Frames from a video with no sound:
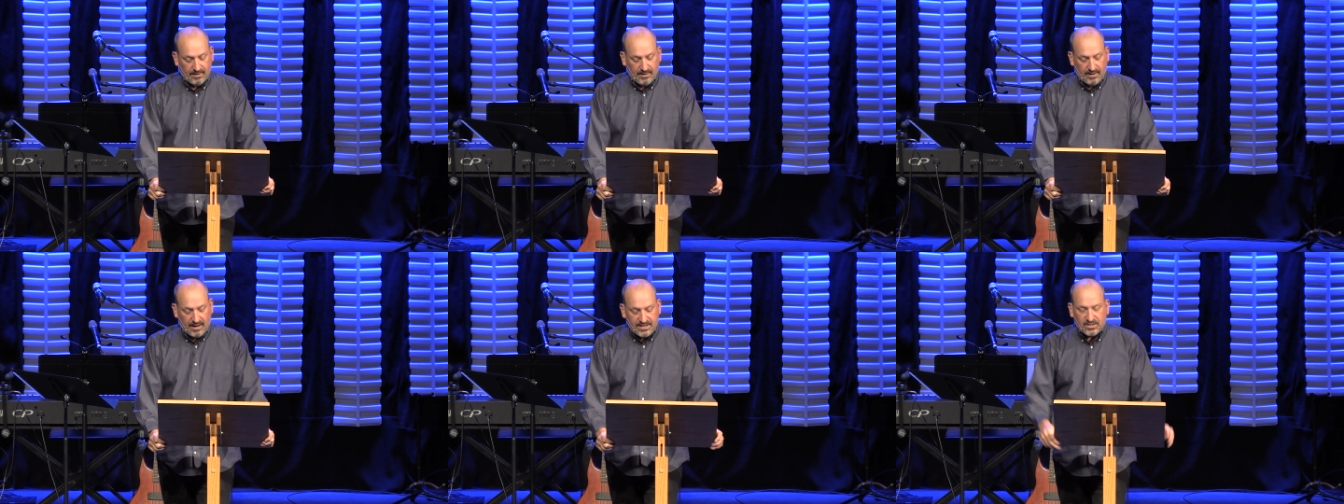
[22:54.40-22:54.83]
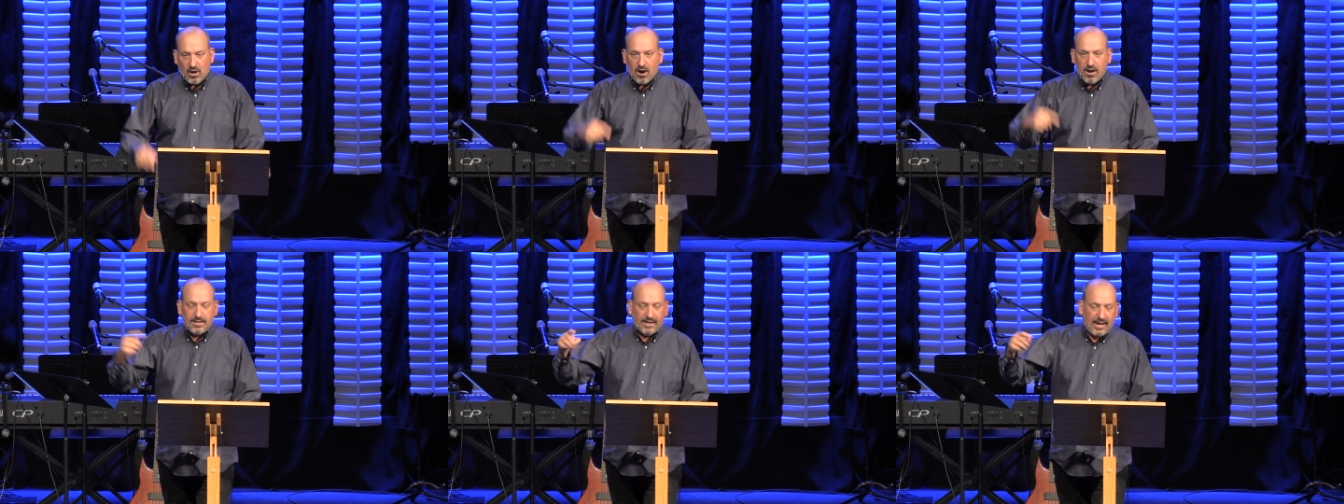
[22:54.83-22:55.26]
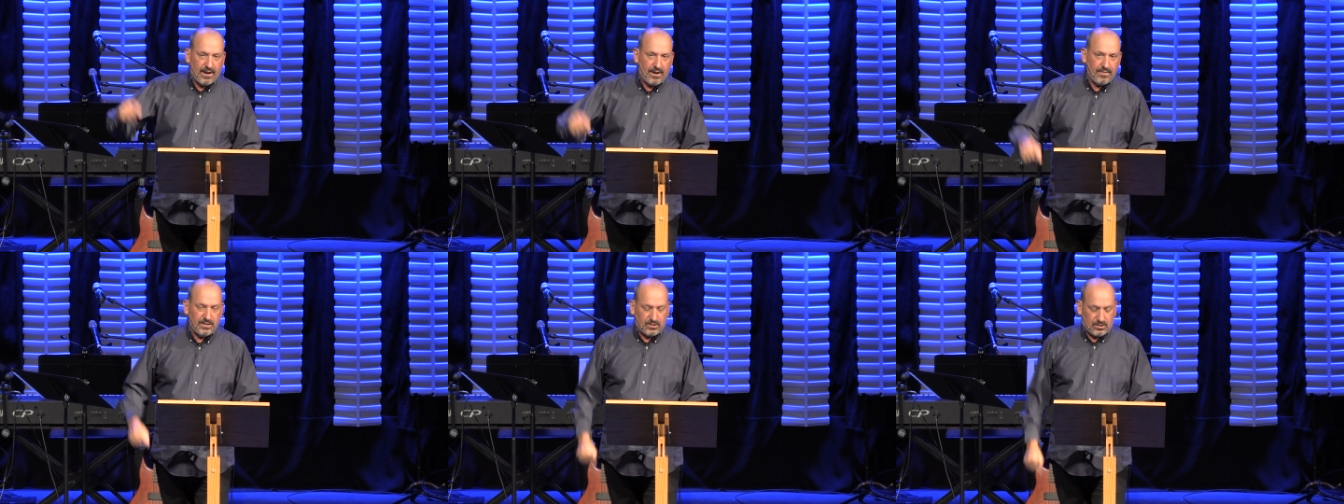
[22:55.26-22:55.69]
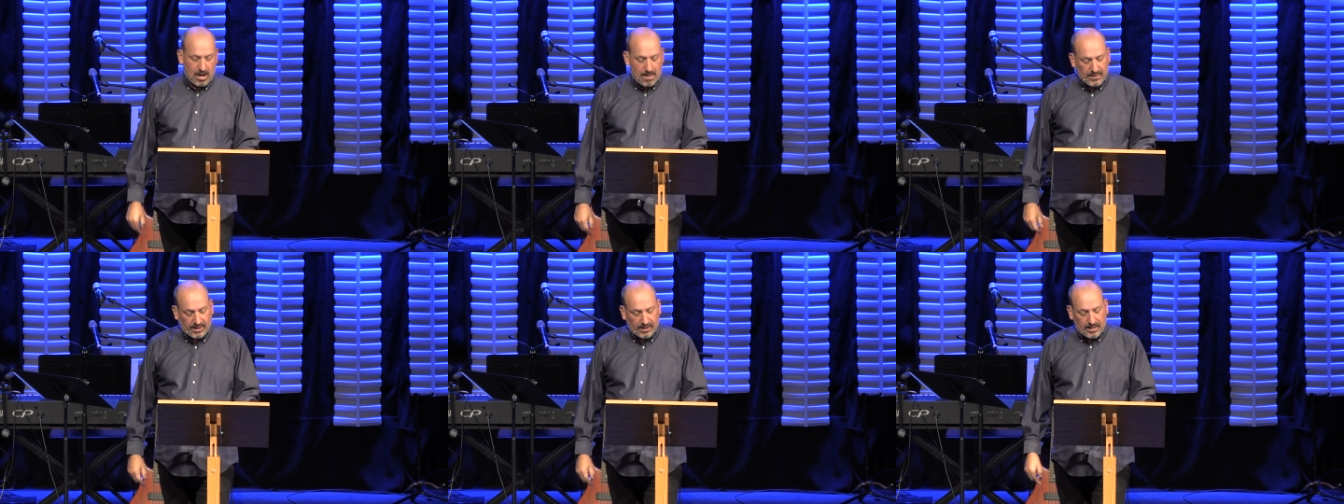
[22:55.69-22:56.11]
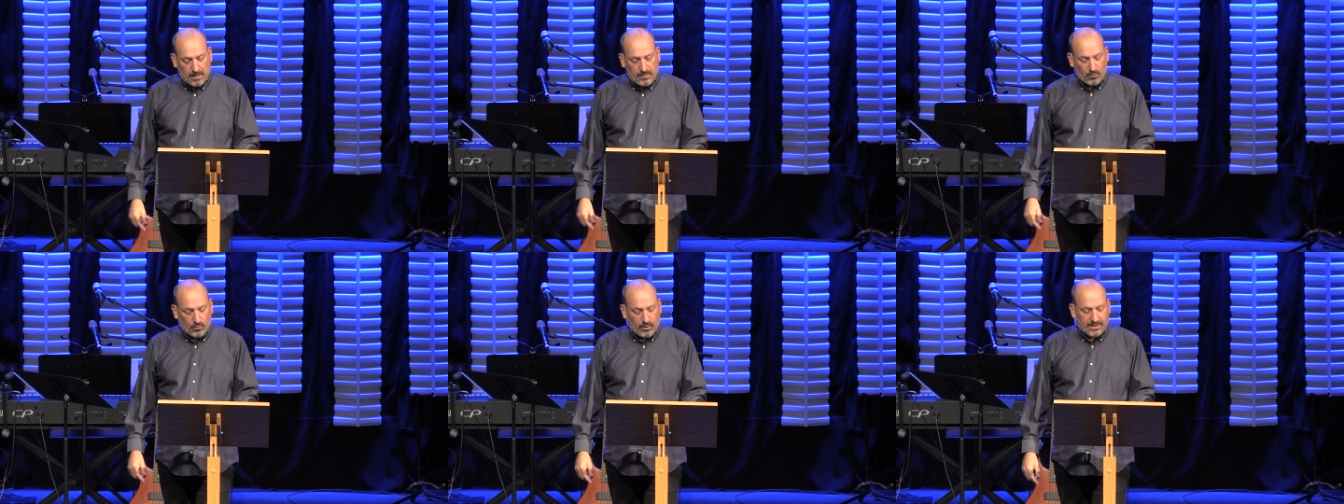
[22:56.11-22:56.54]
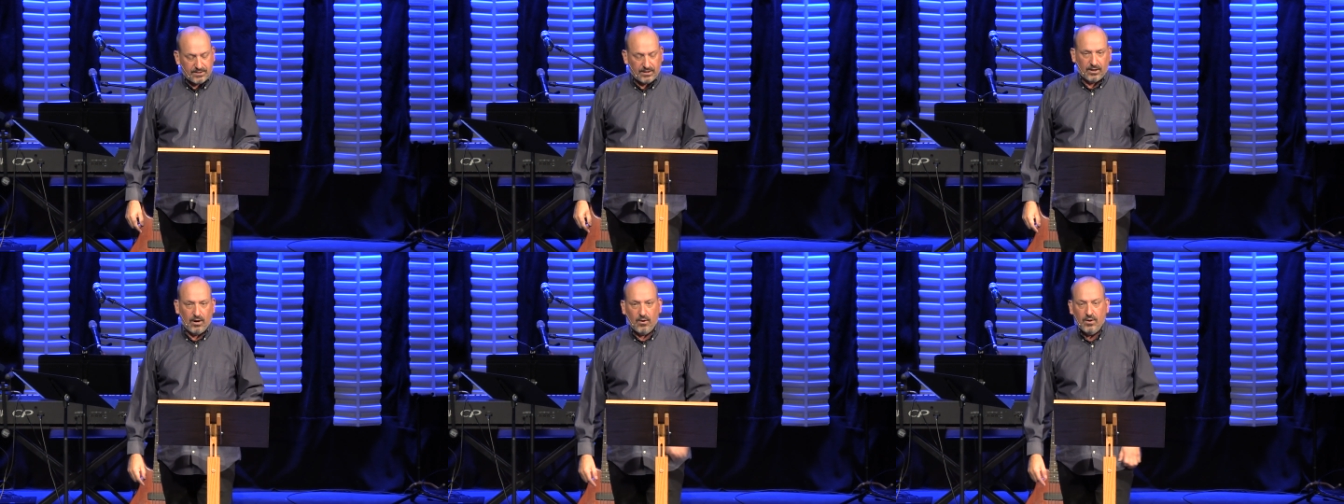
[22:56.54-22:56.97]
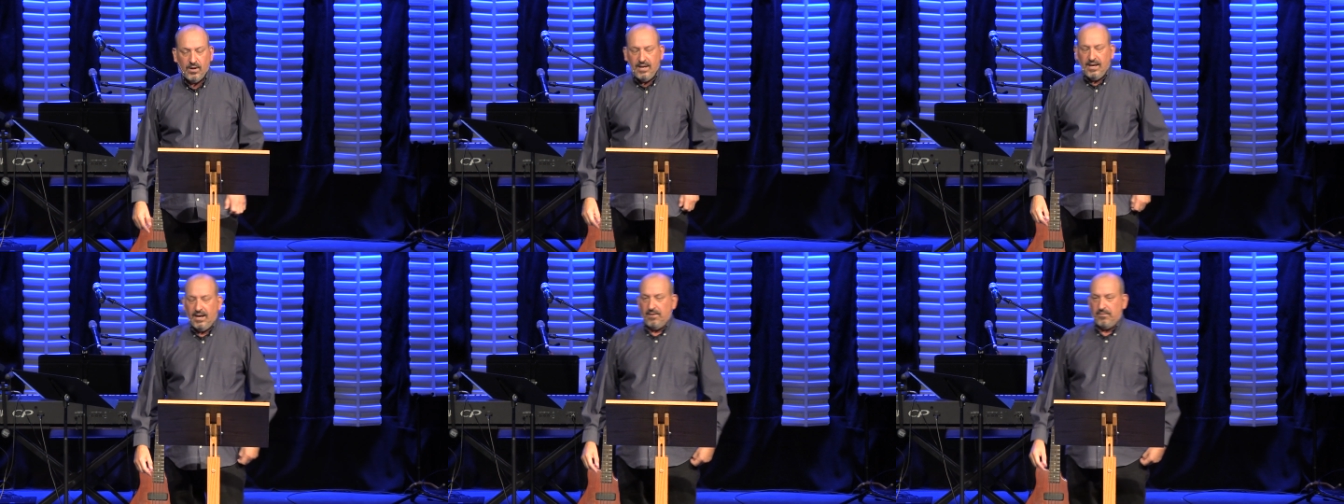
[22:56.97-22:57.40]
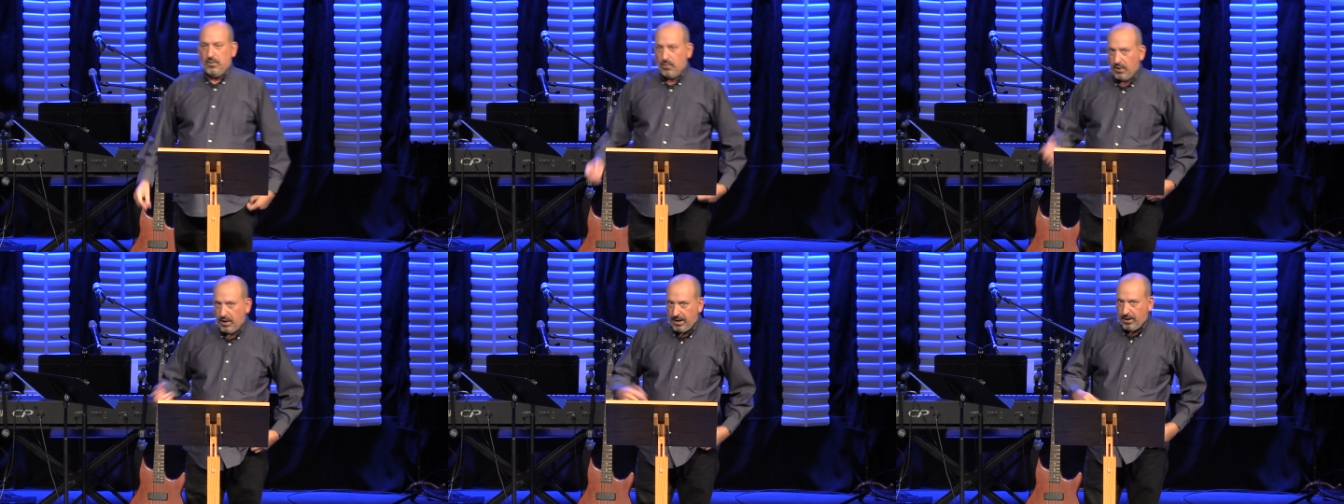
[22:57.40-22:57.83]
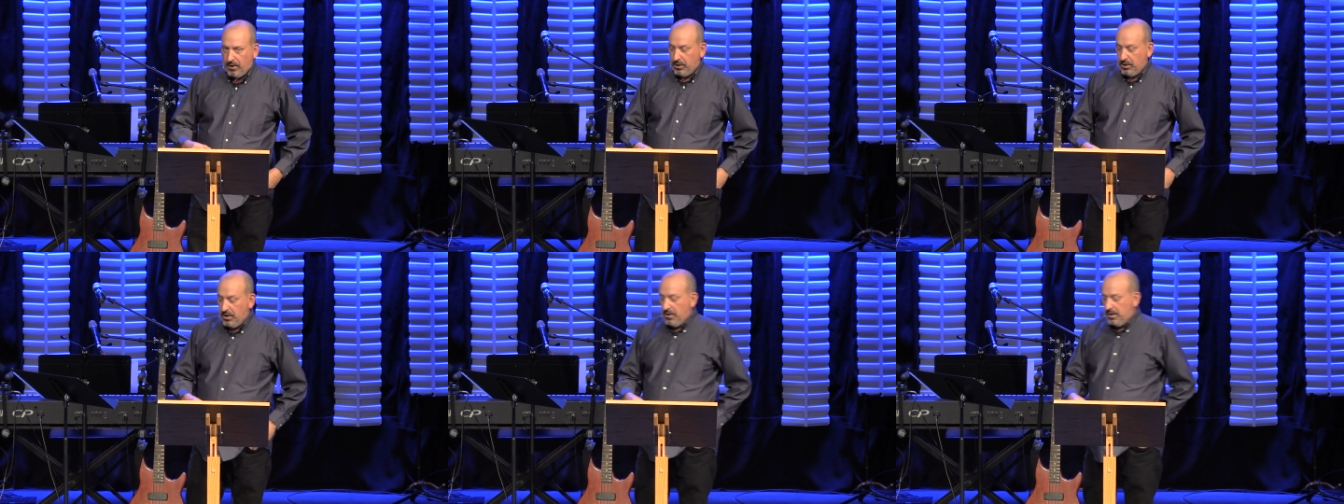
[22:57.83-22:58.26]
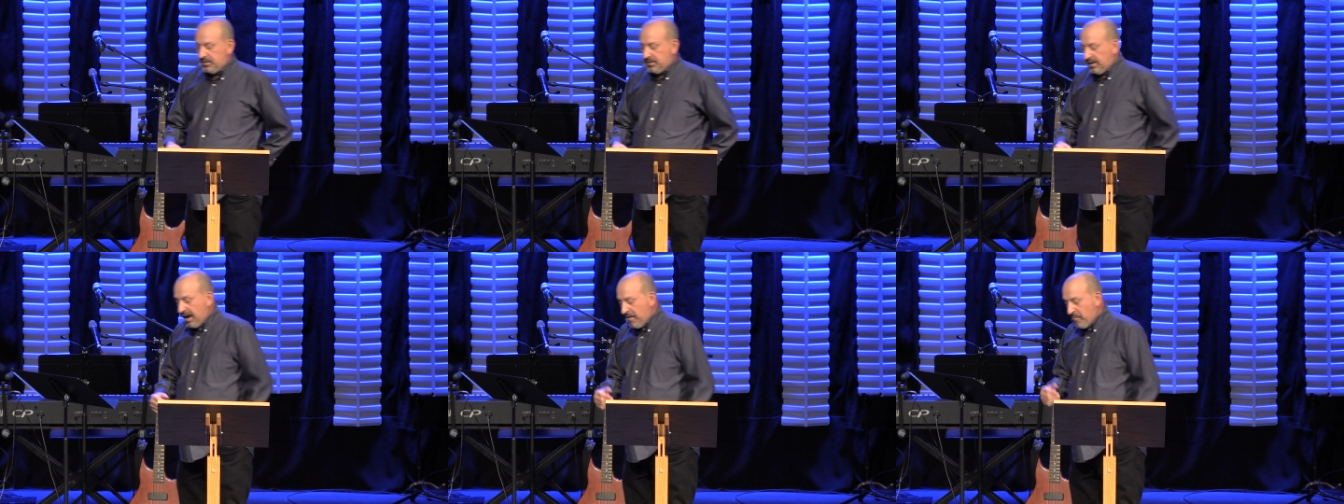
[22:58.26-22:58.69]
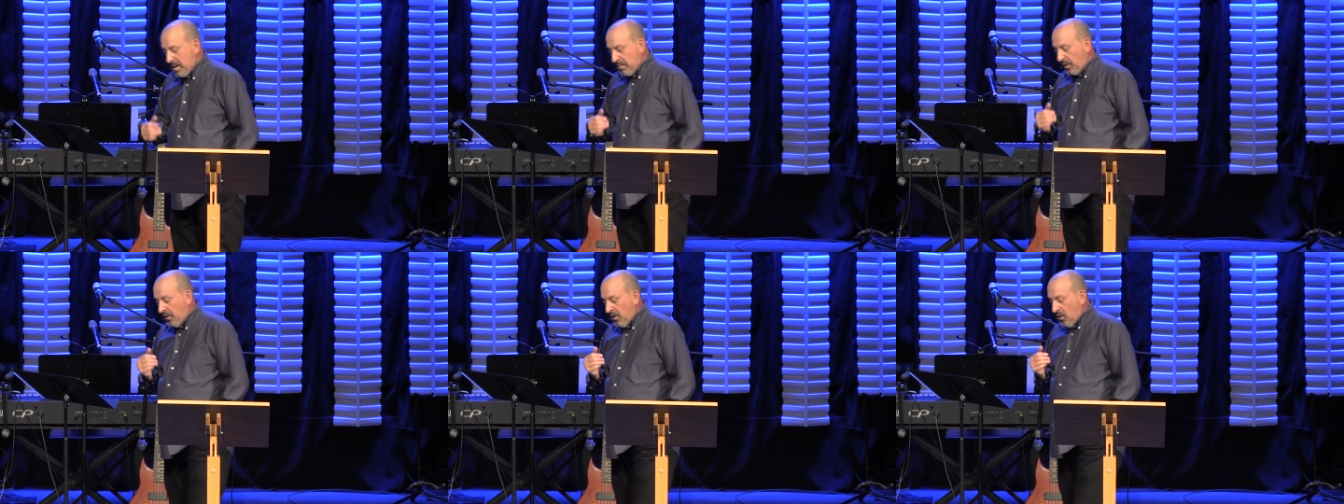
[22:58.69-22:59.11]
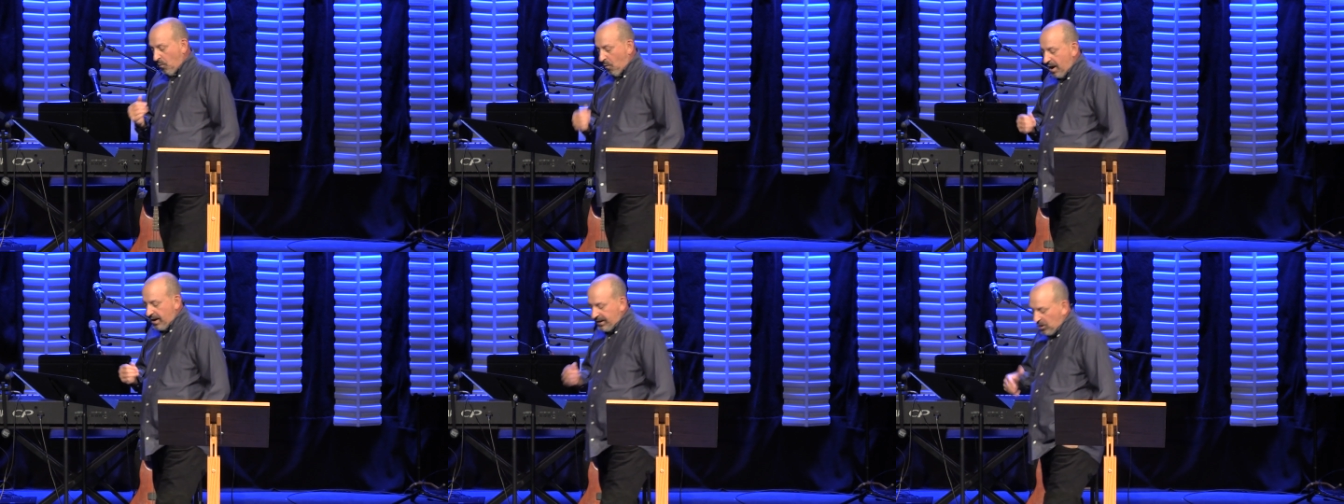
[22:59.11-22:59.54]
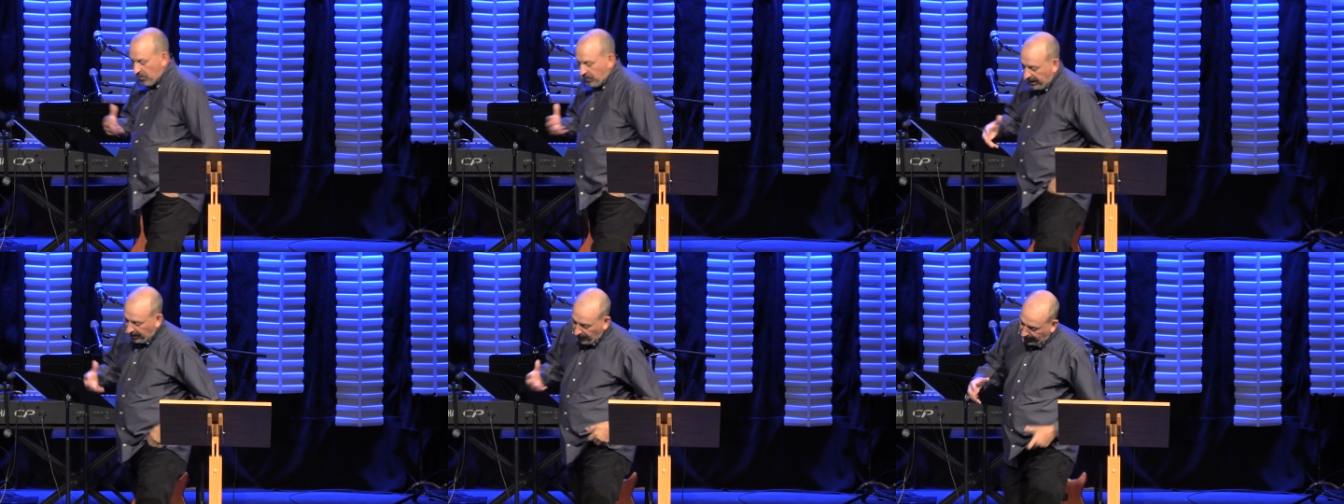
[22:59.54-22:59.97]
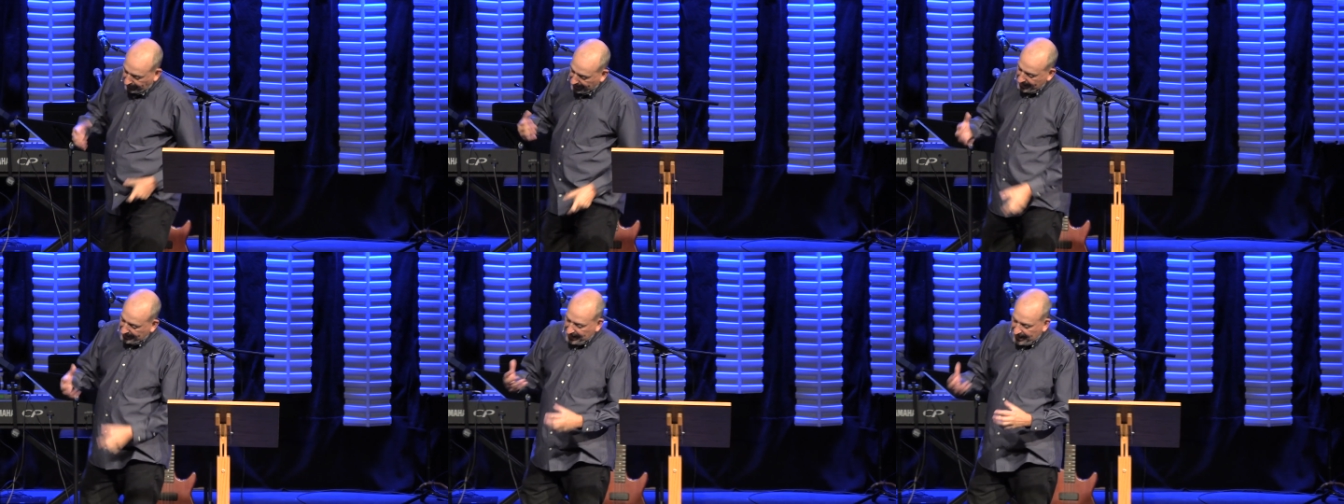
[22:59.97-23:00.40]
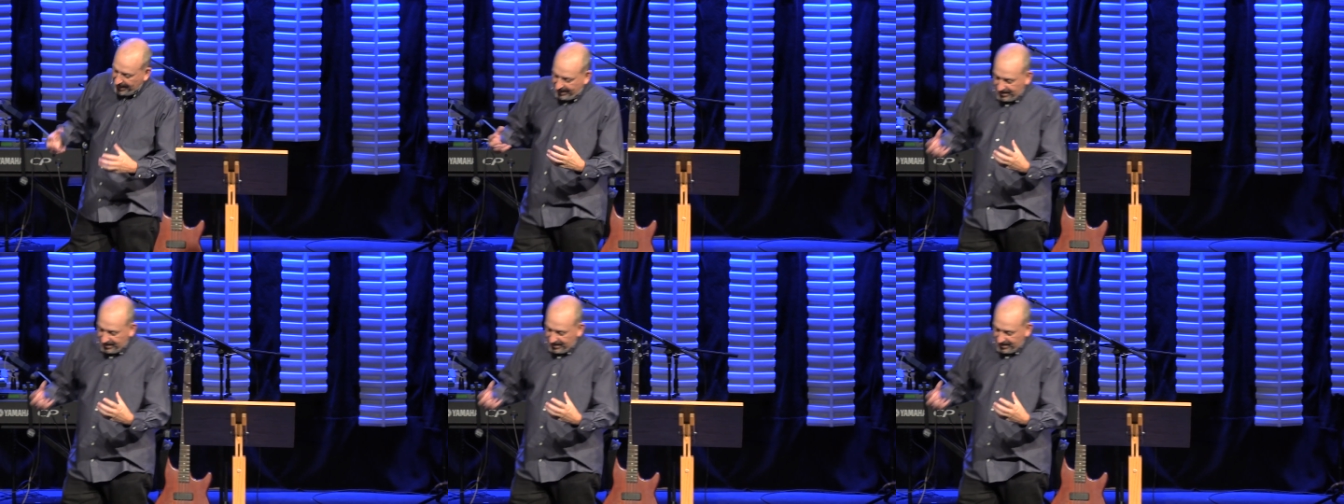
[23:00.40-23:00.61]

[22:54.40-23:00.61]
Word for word: I started to get on this topic a couple of weeks ago. If you were here, you noticed. And I remember walking over here and kind of getting in